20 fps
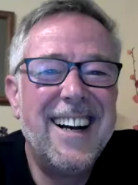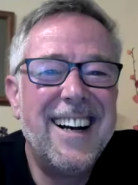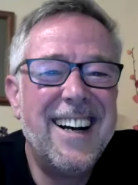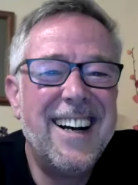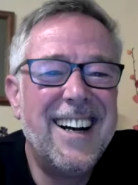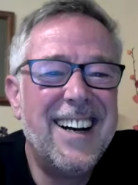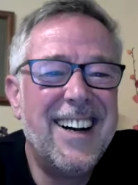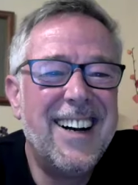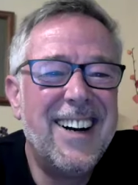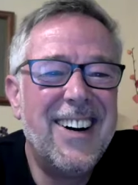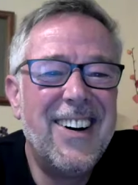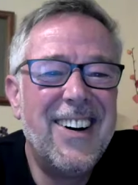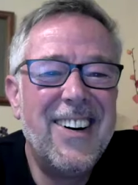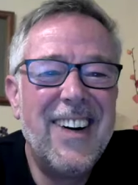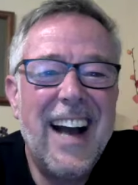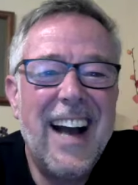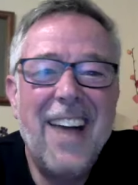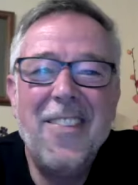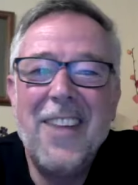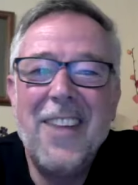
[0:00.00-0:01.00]

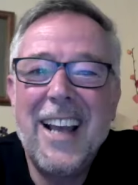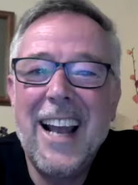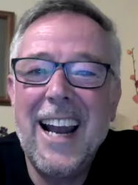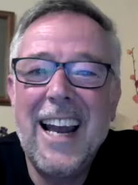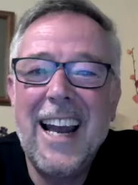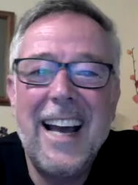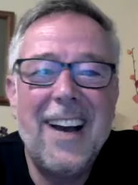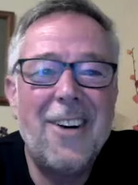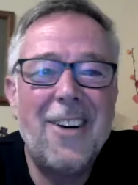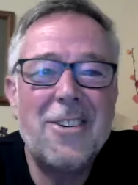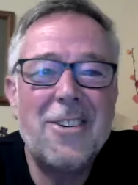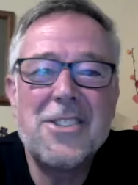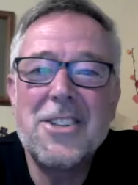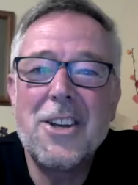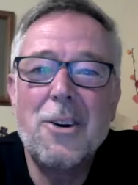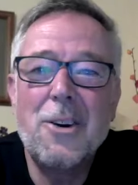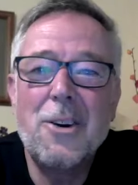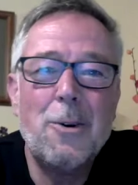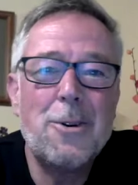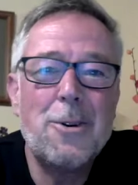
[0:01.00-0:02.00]
And the clouds,
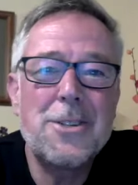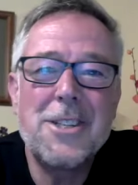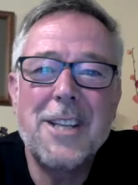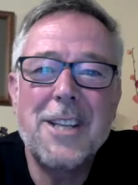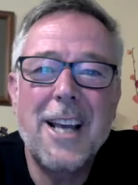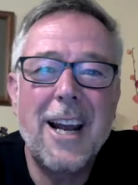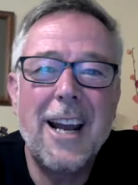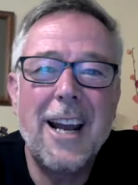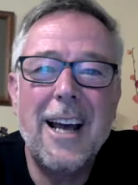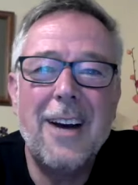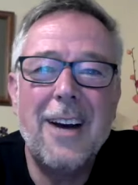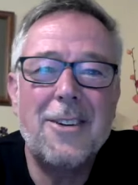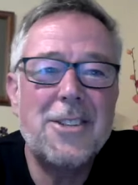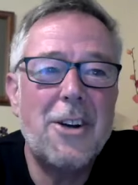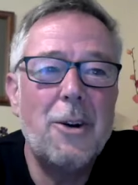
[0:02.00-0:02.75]
of course, the clouds.